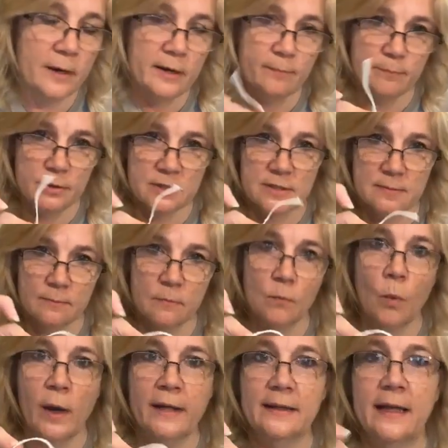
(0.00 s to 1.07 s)
I want to put
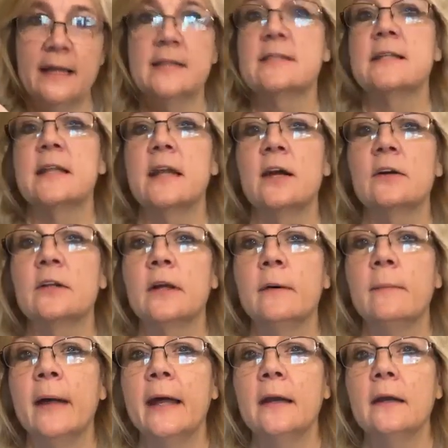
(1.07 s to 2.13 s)
some white lace in there a
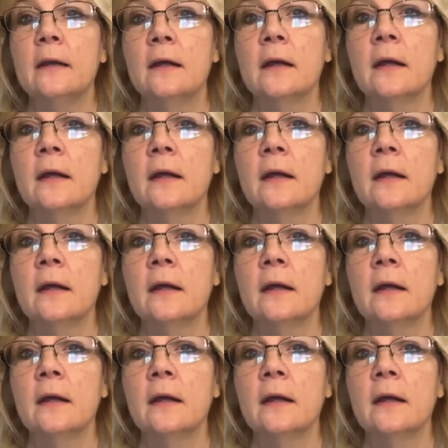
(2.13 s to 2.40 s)
little bit.